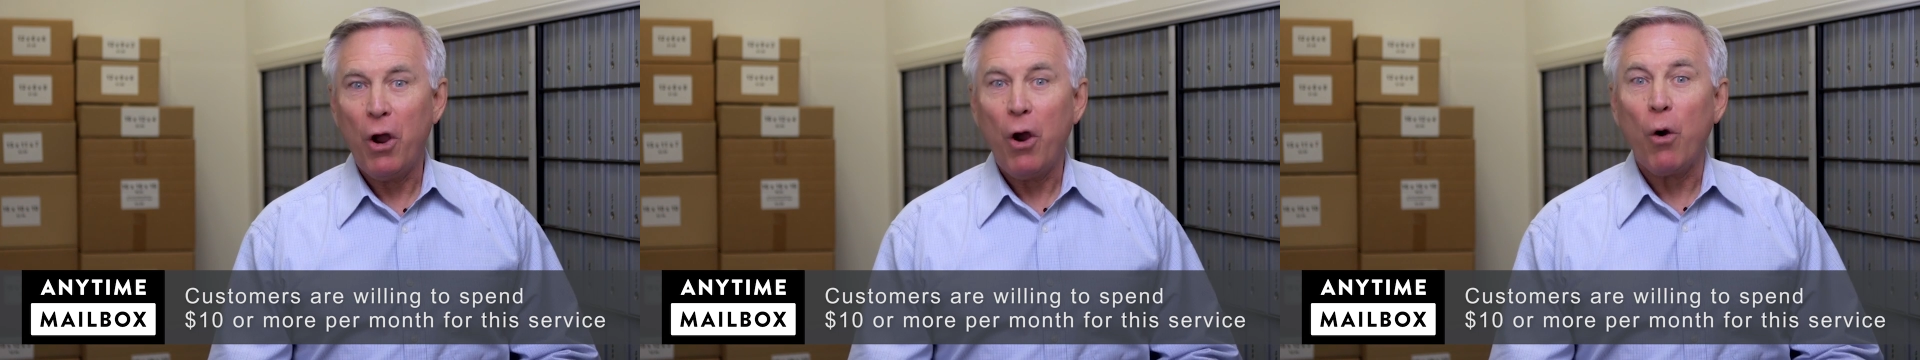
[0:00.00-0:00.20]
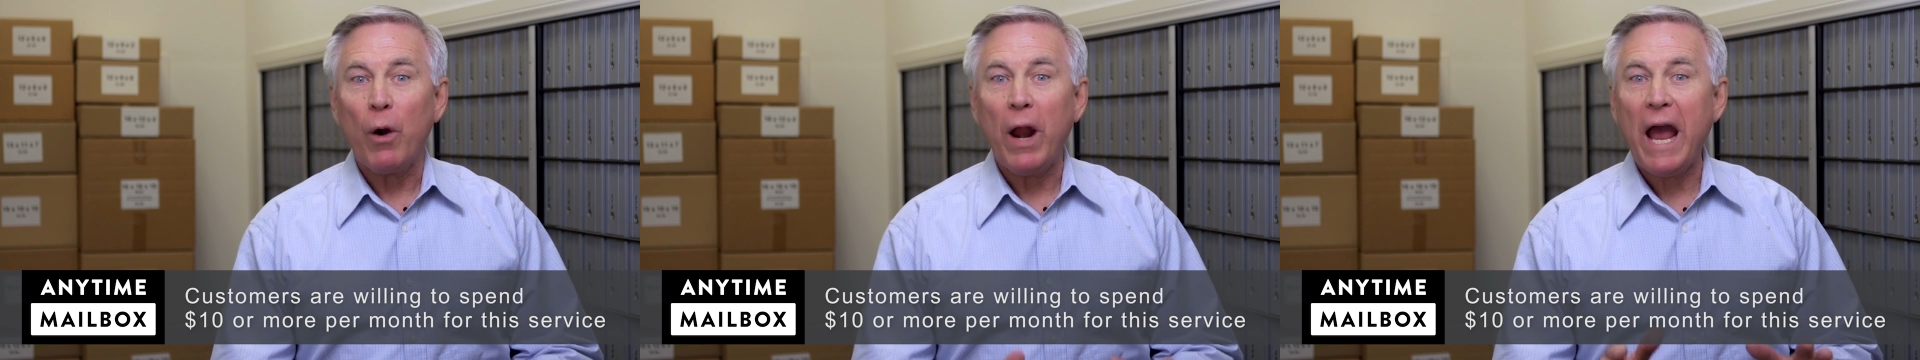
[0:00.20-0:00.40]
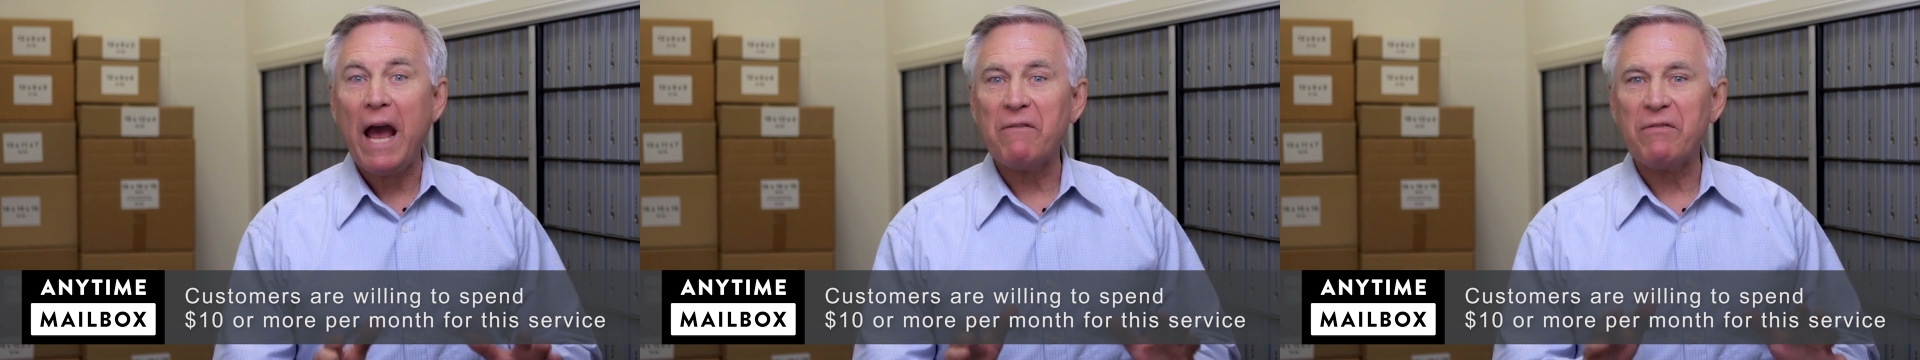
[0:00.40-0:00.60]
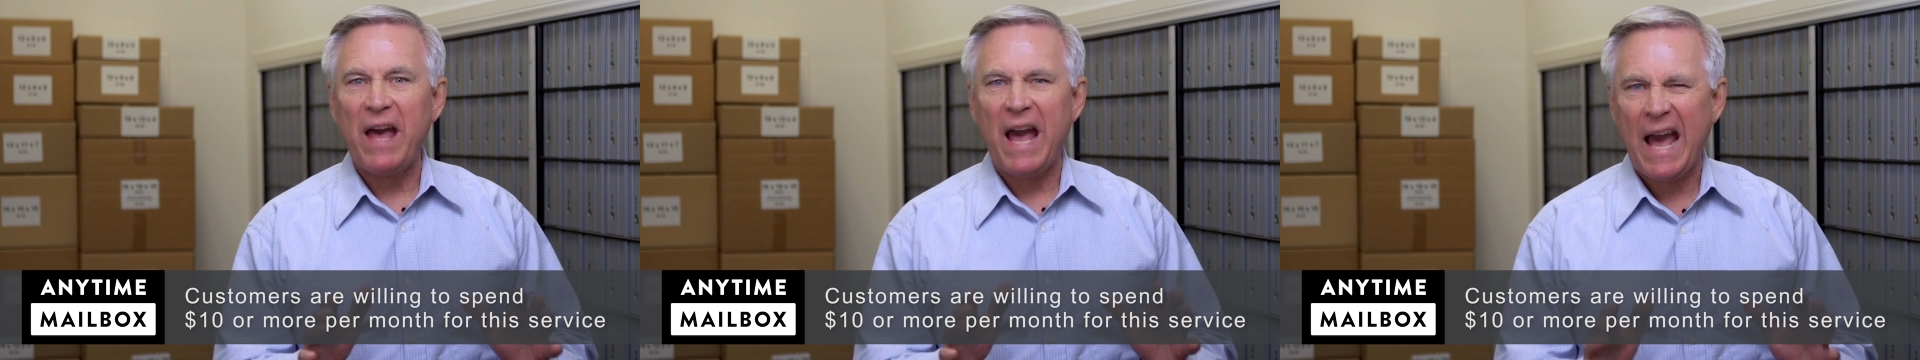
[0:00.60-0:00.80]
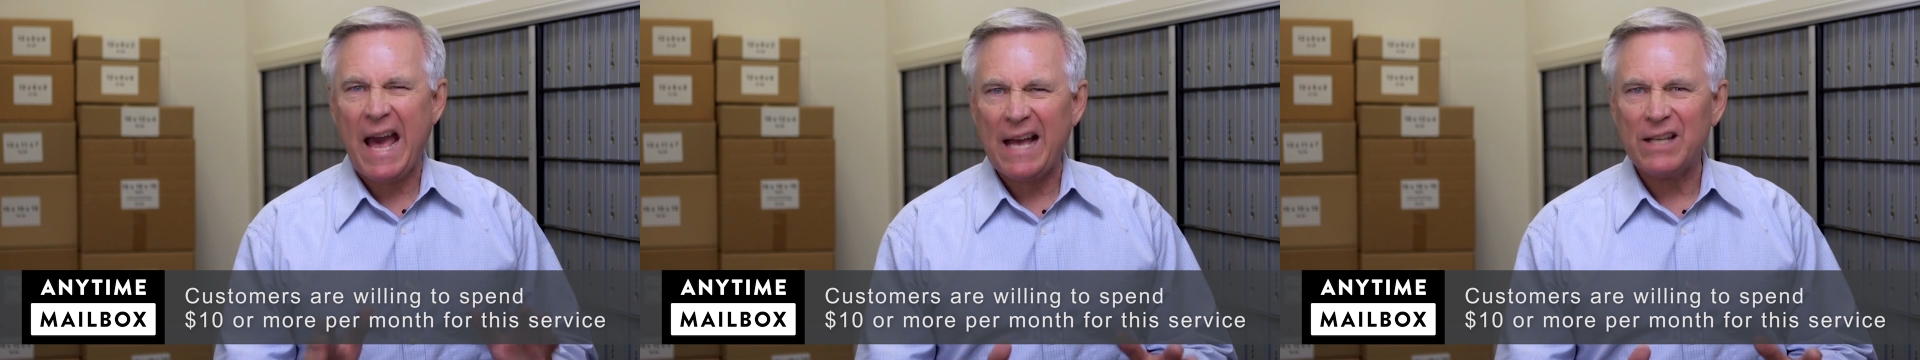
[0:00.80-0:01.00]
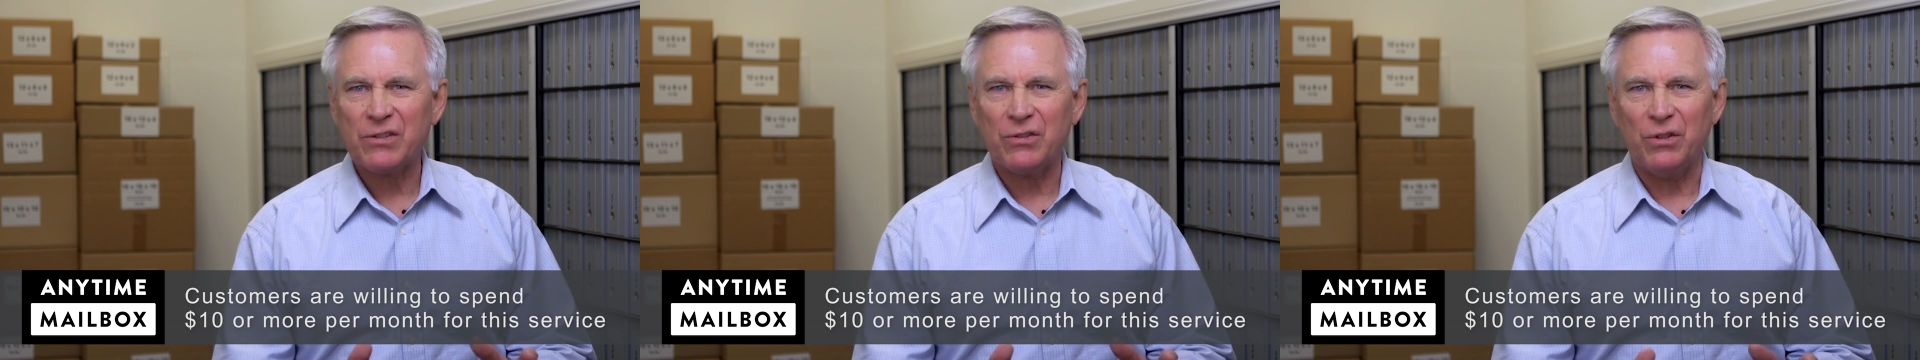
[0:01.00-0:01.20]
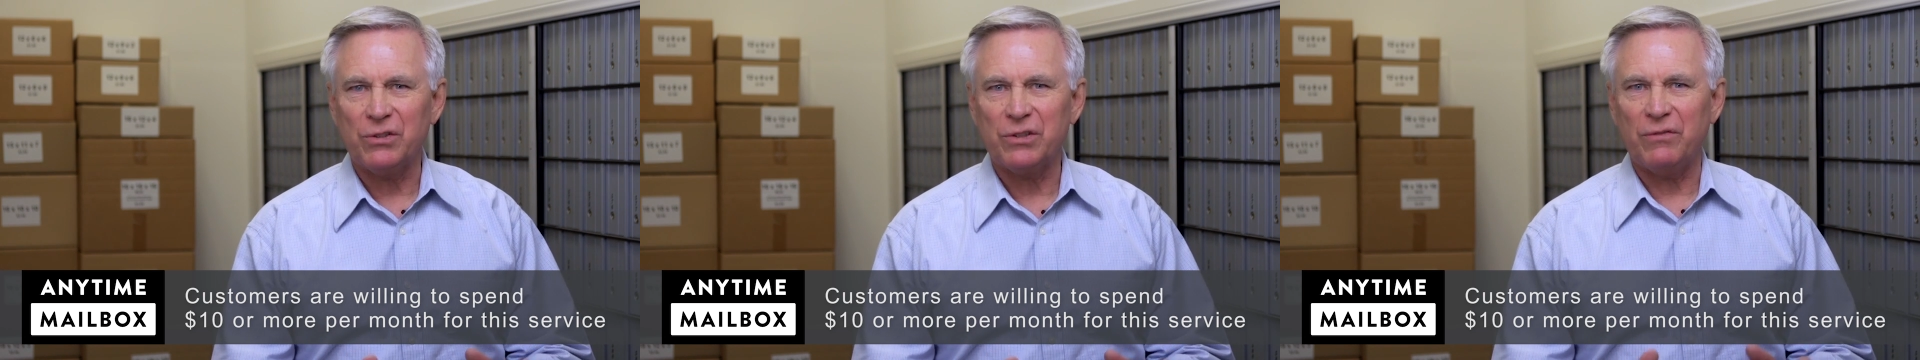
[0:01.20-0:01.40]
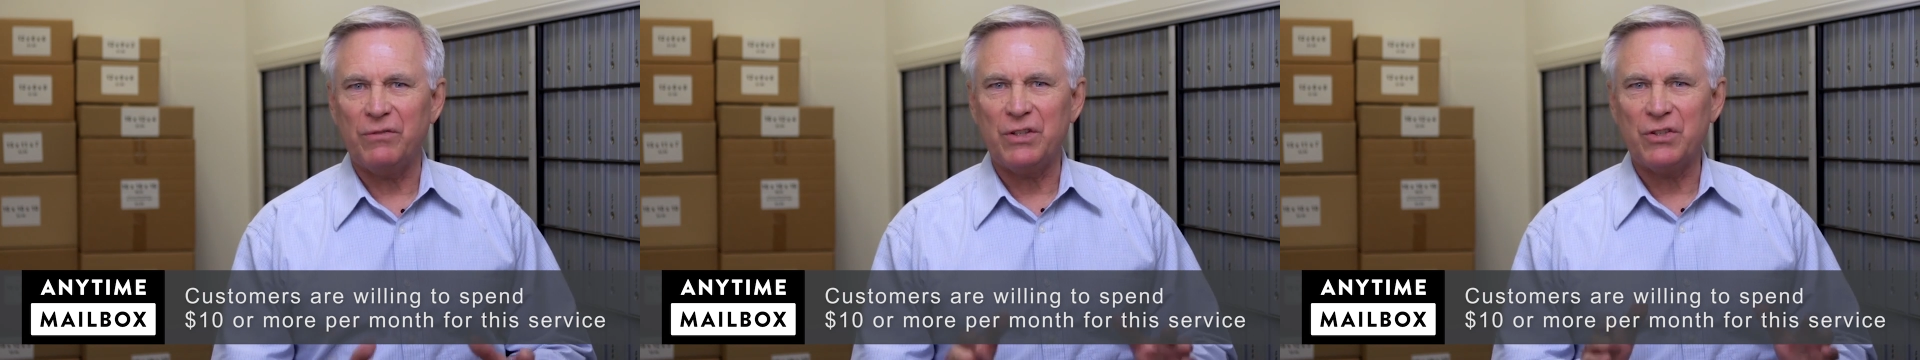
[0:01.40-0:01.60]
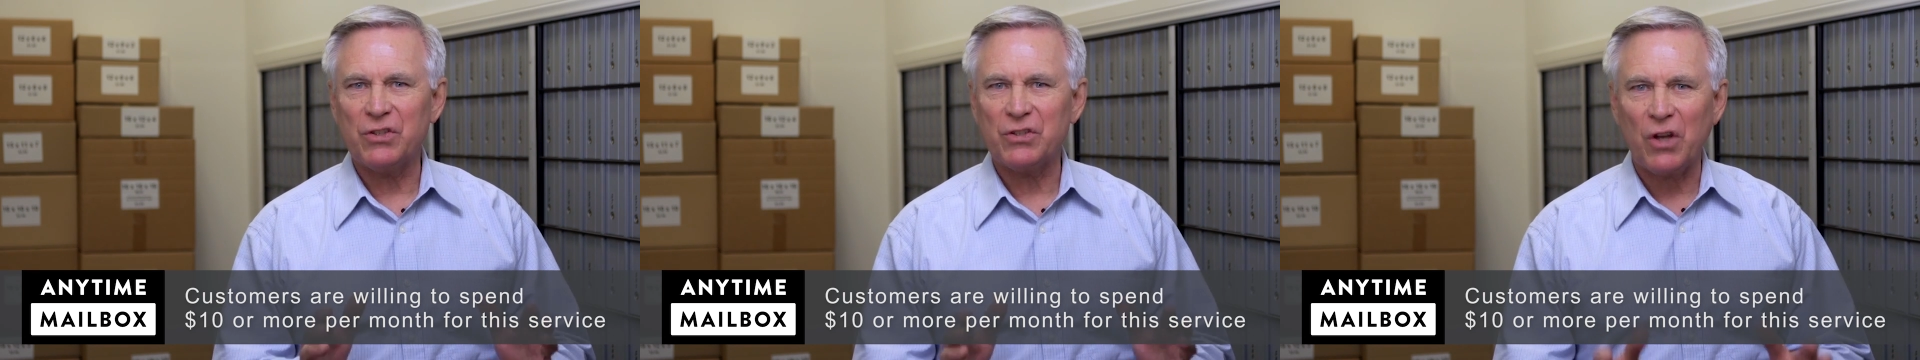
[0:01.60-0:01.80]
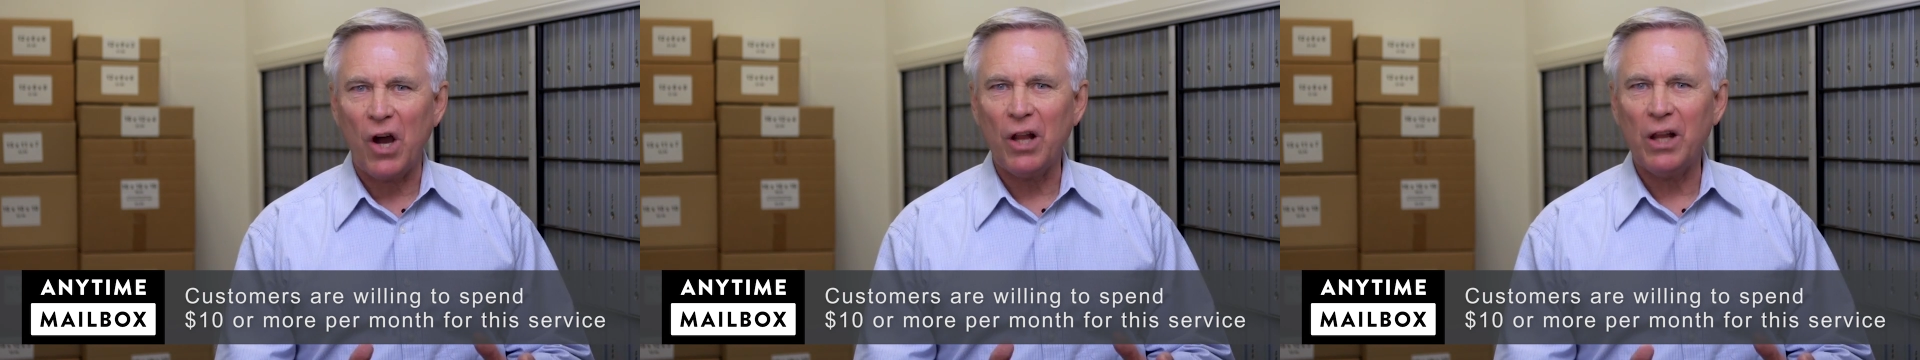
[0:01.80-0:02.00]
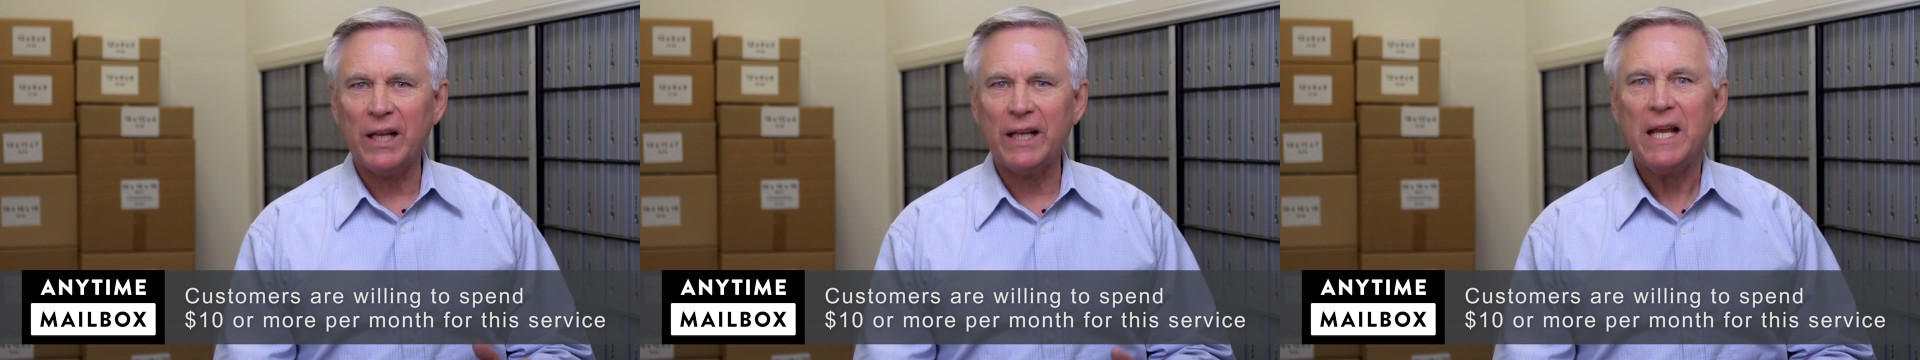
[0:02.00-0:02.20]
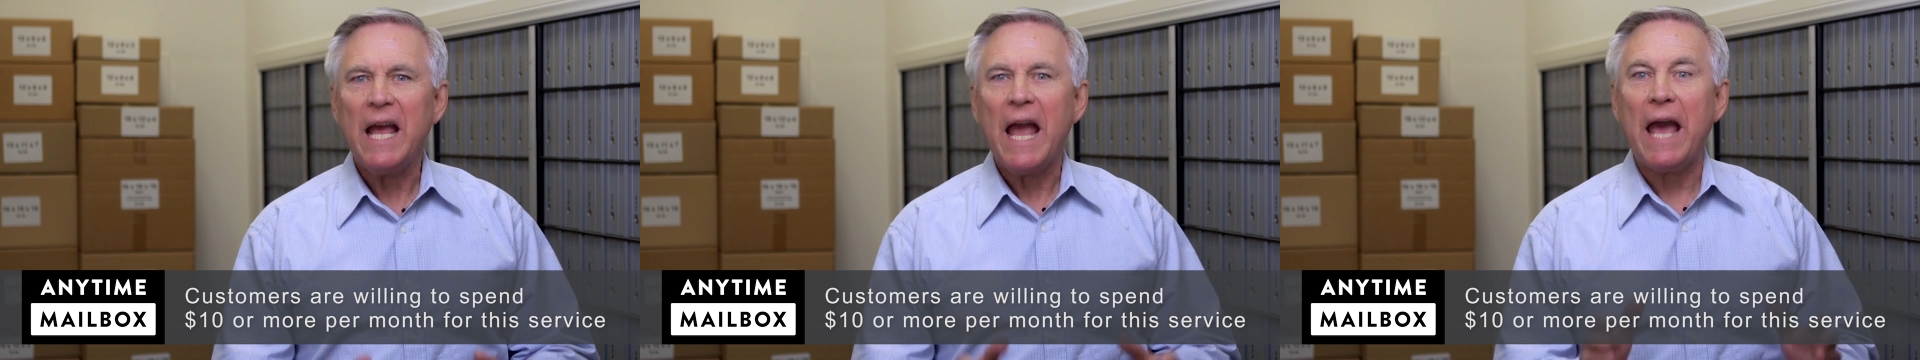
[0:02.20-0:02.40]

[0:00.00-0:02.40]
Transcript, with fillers: or have the hassles of installing